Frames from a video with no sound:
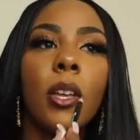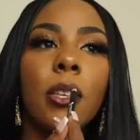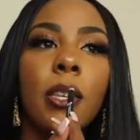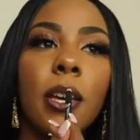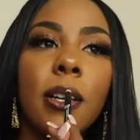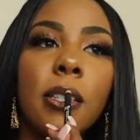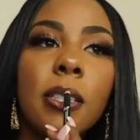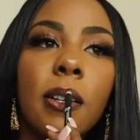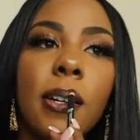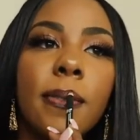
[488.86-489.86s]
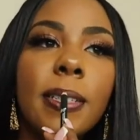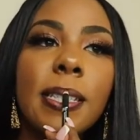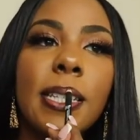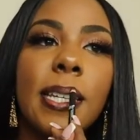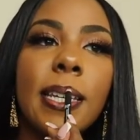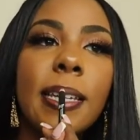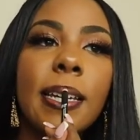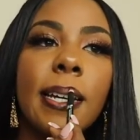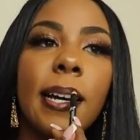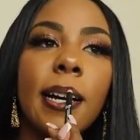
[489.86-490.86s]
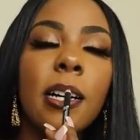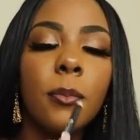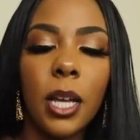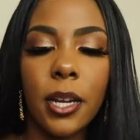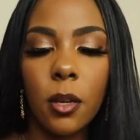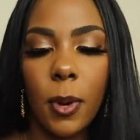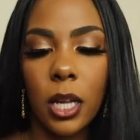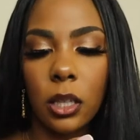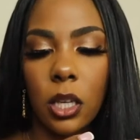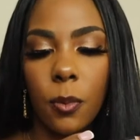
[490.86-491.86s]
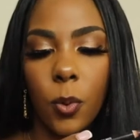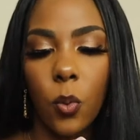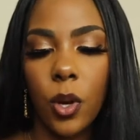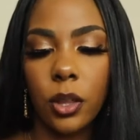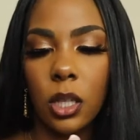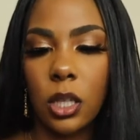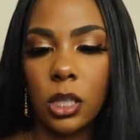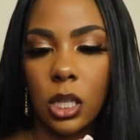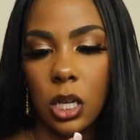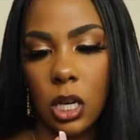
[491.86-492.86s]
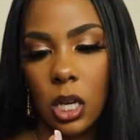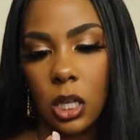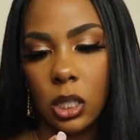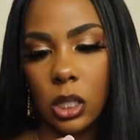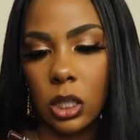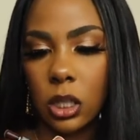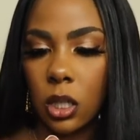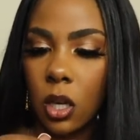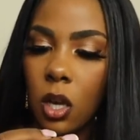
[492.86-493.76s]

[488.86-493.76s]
Yeah, so I'm gonna see. I'm lining my lip with this NYX